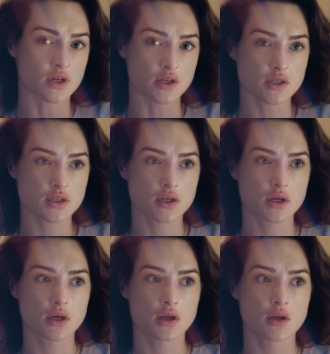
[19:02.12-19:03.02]
at us
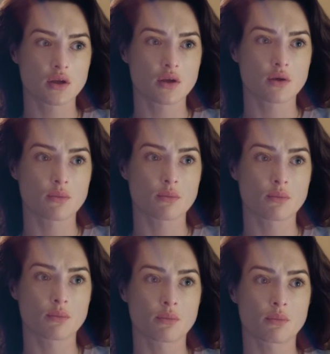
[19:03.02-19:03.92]

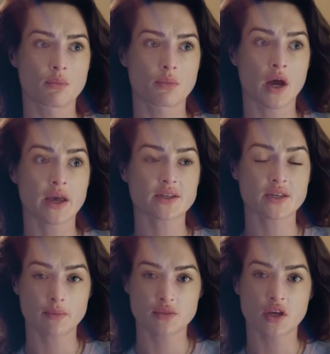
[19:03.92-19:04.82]
by
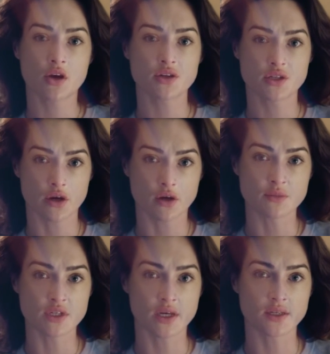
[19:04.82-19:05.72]
accepting our
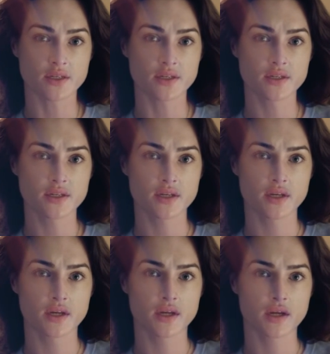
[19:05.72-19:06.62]
circumstances
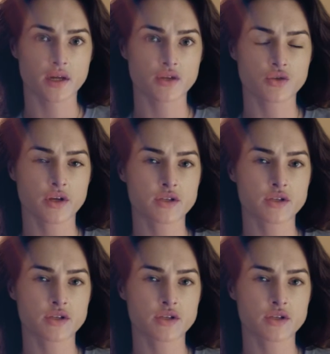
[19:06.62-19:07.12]
and trying